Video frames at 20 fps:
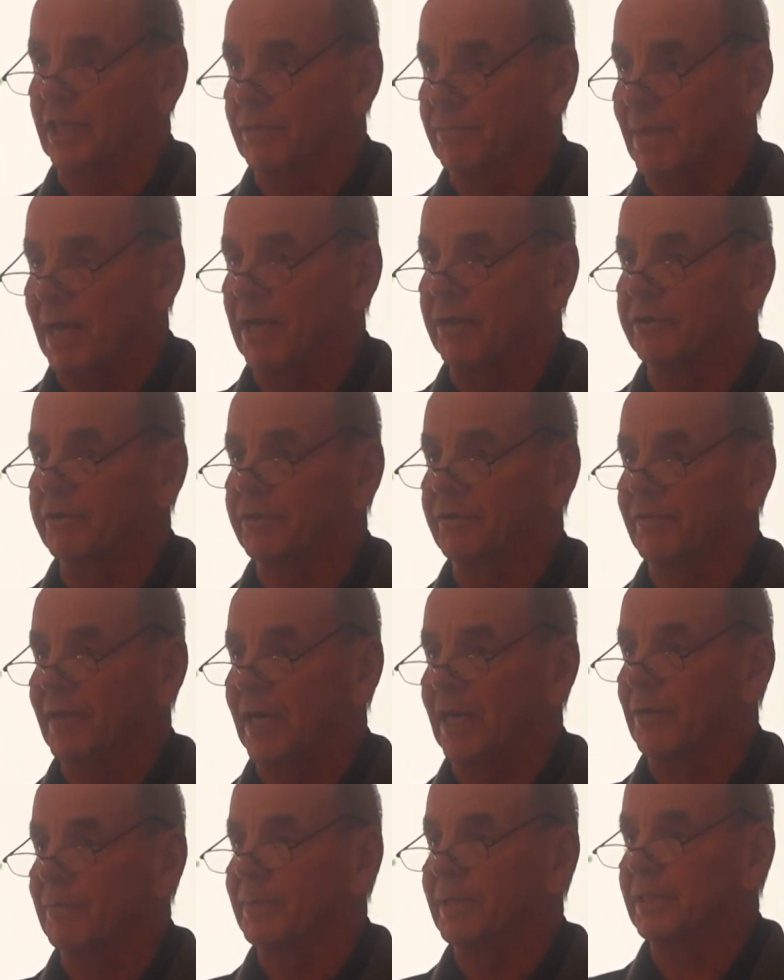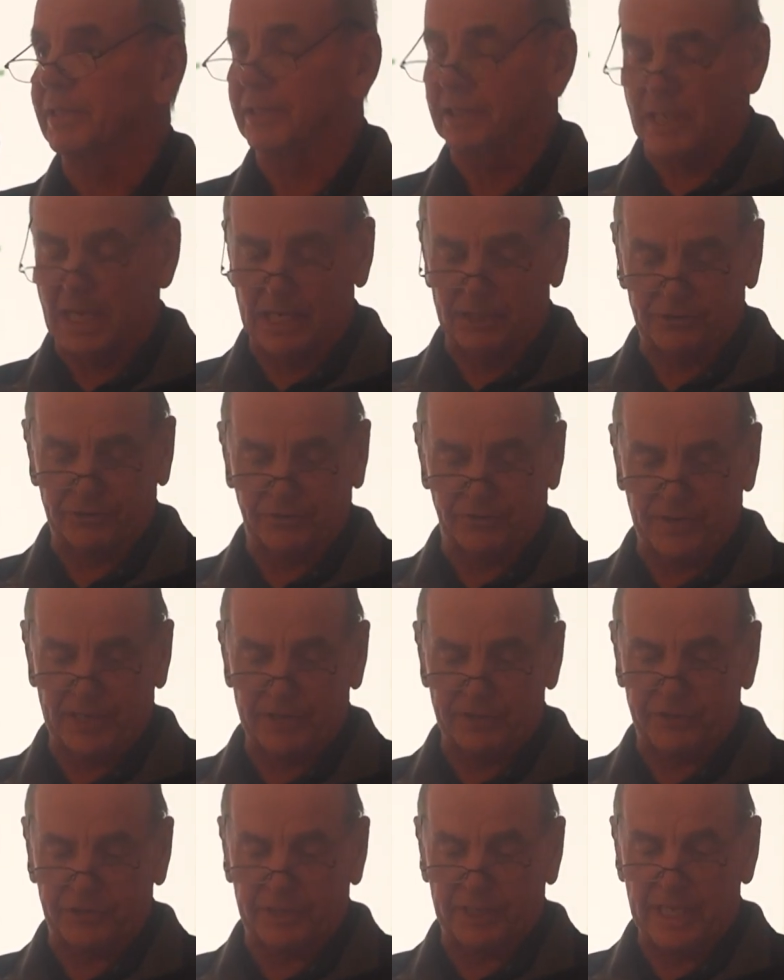and mountain development and
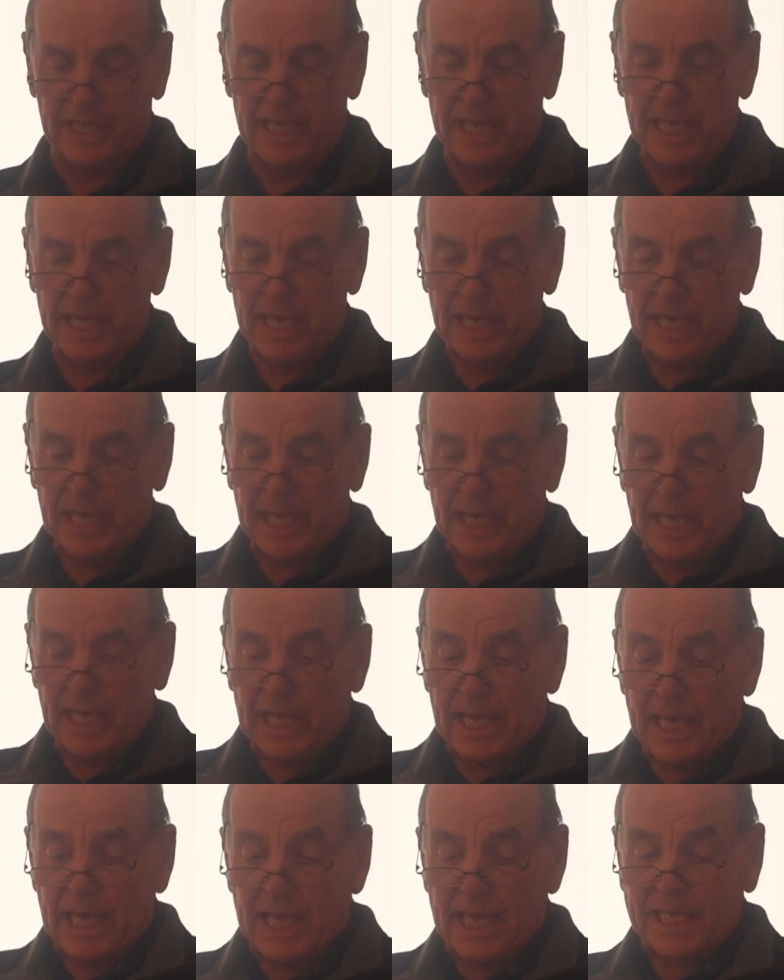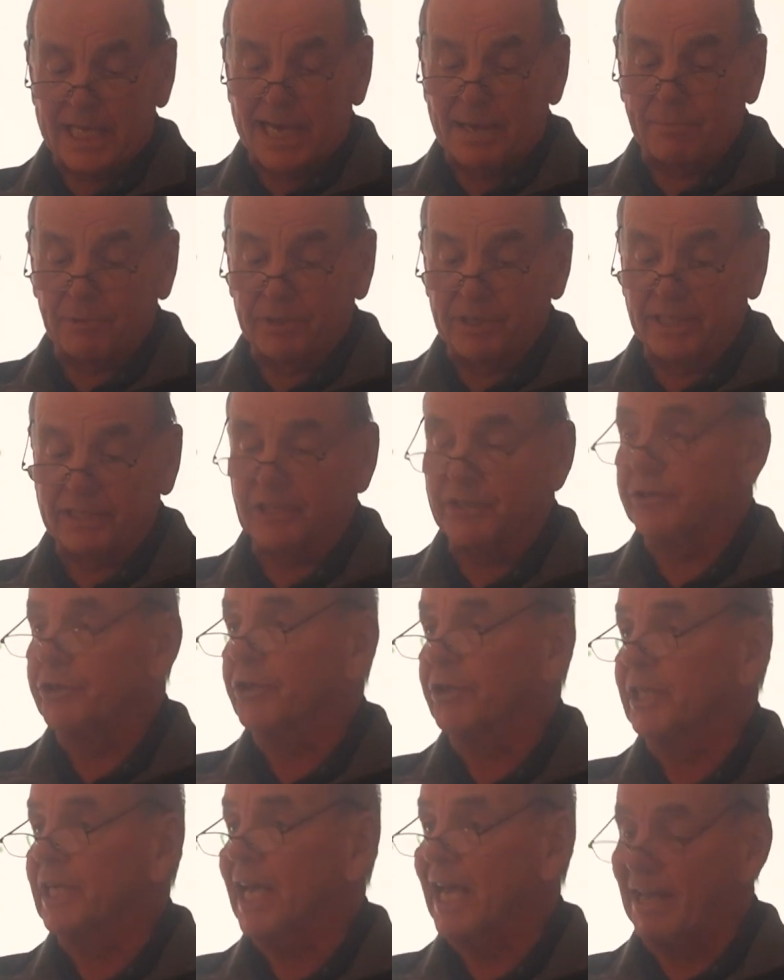conservation. And I predict that
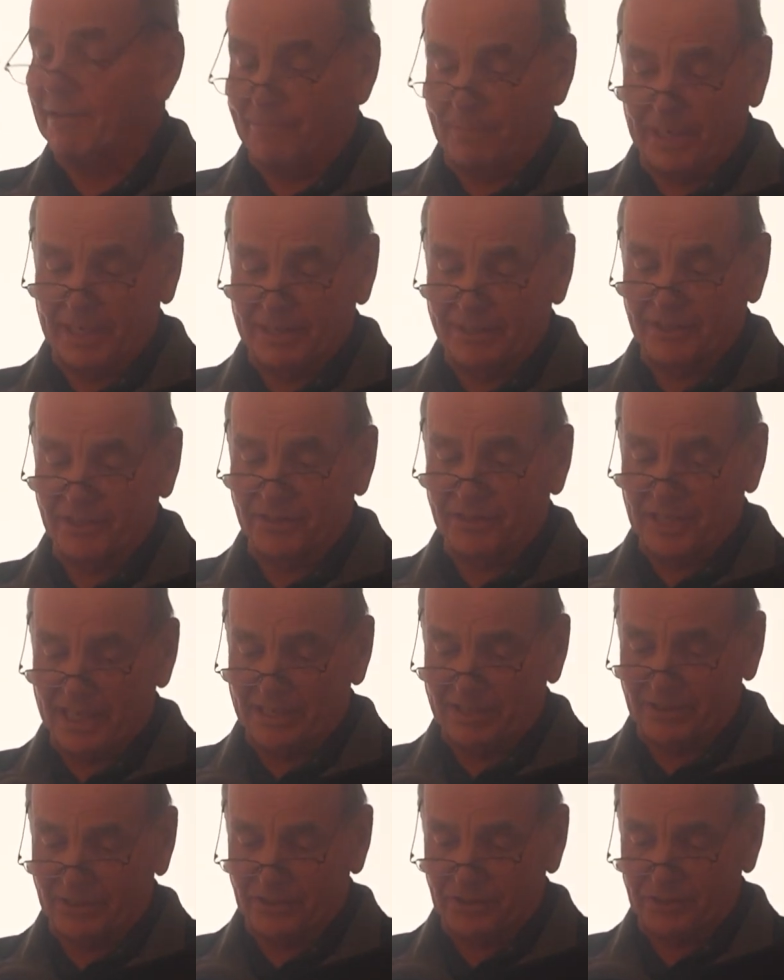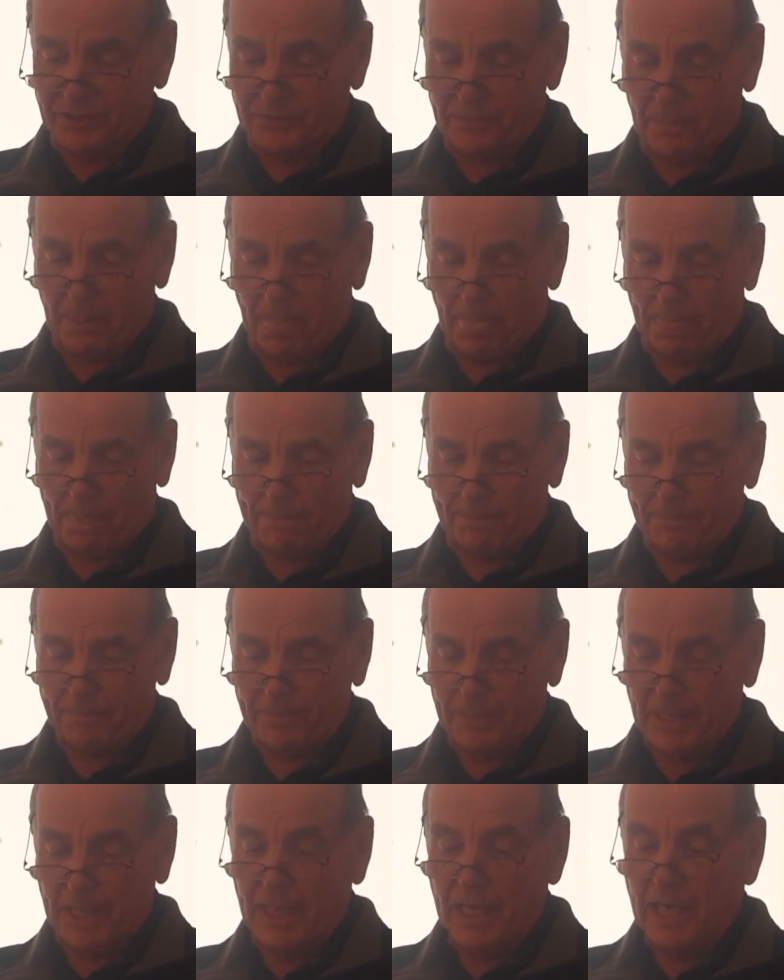you're going to have many successes.
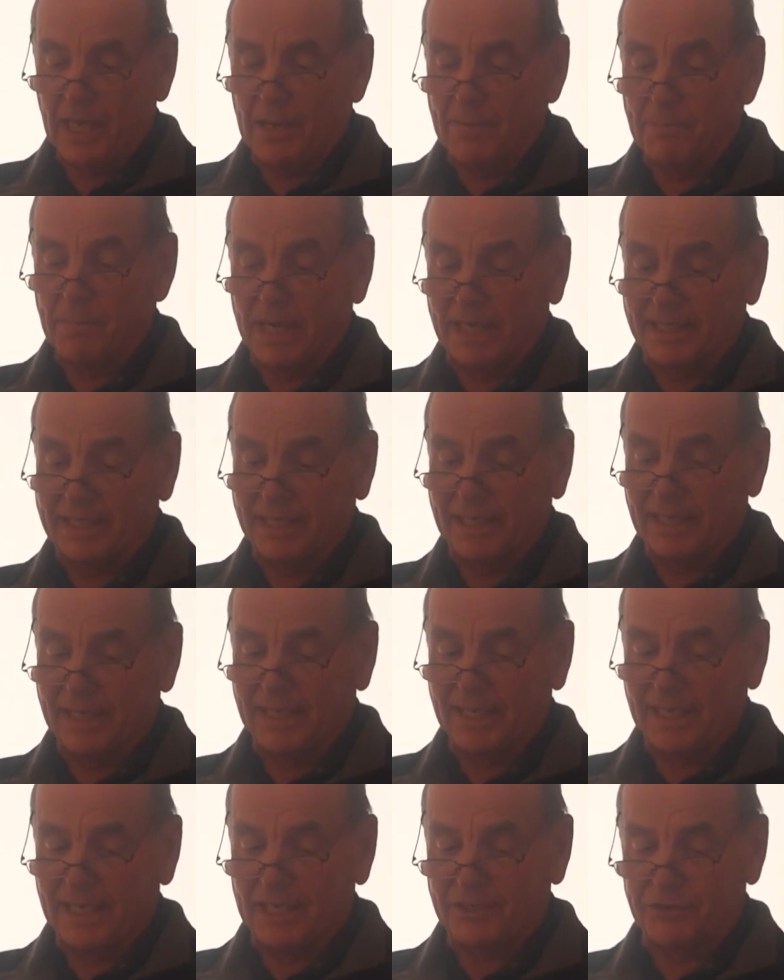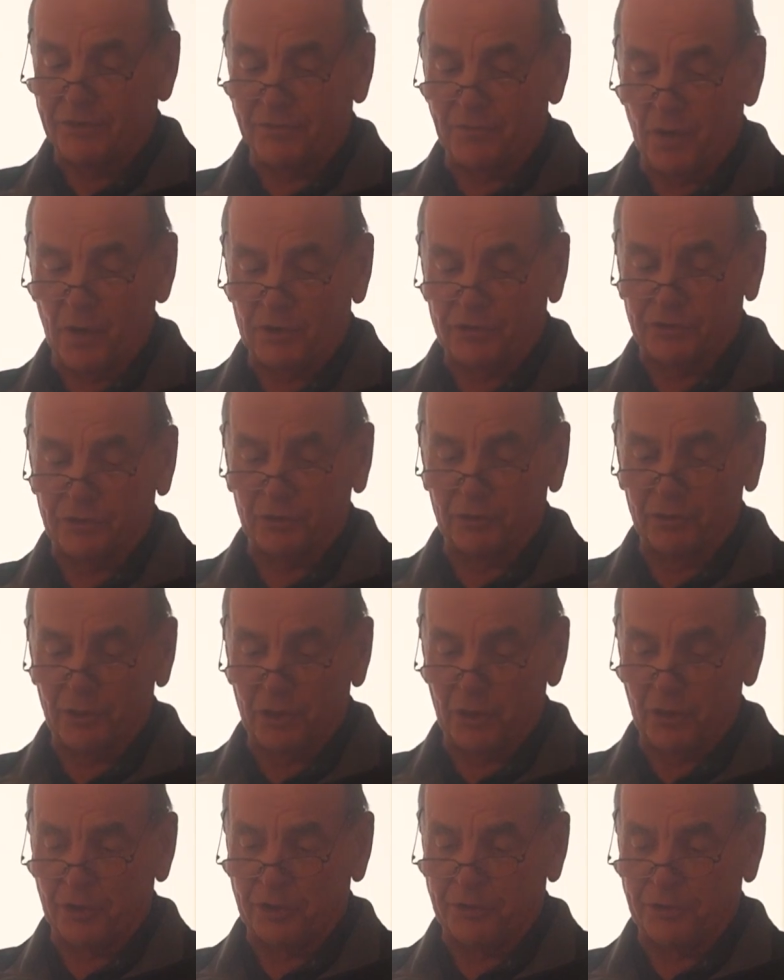But as you've also
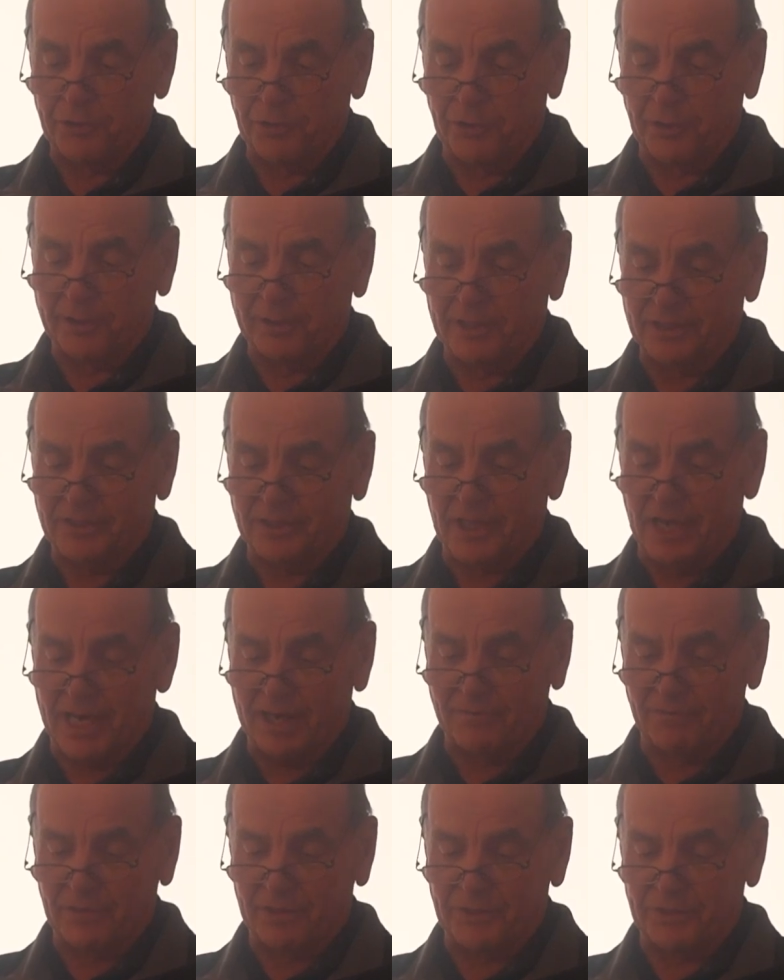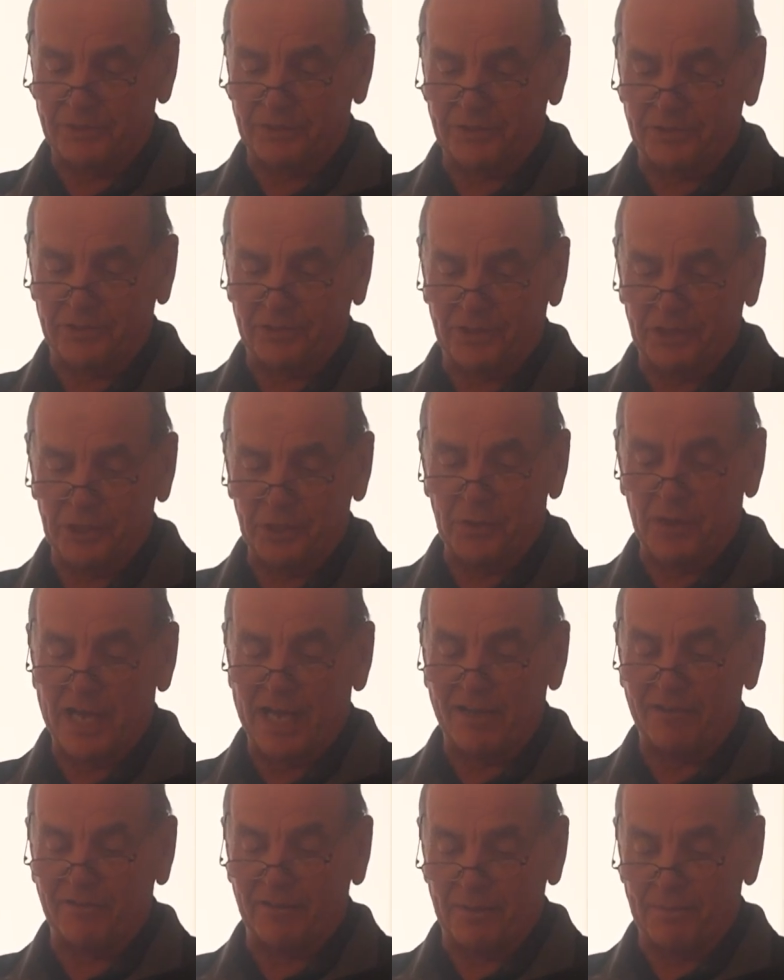learned during this conference, you
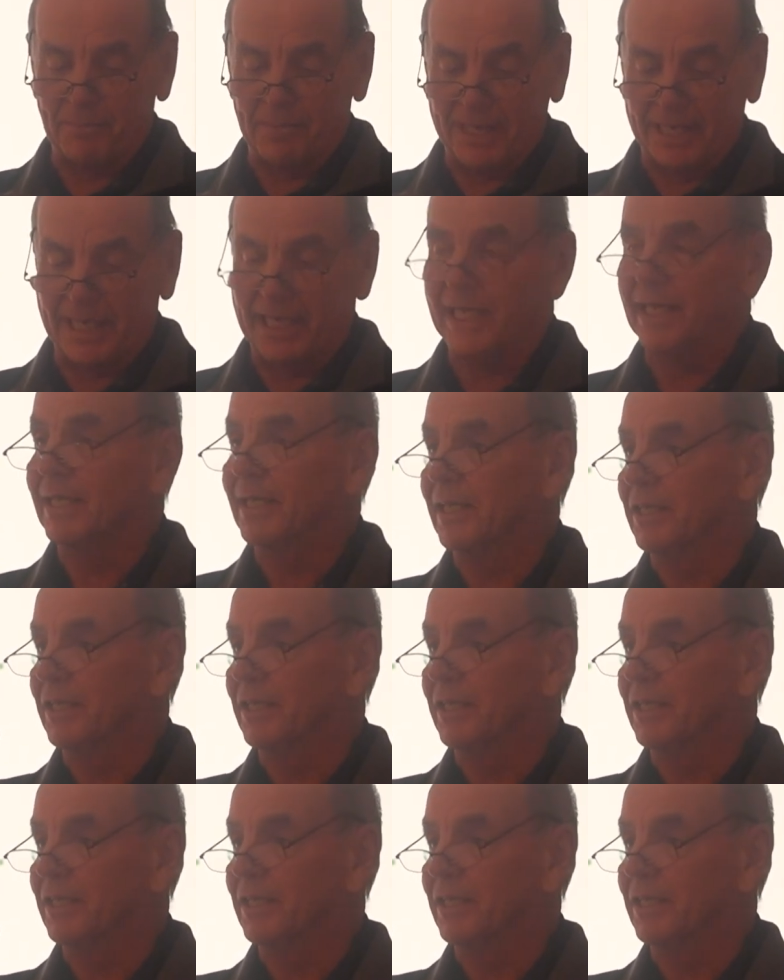have many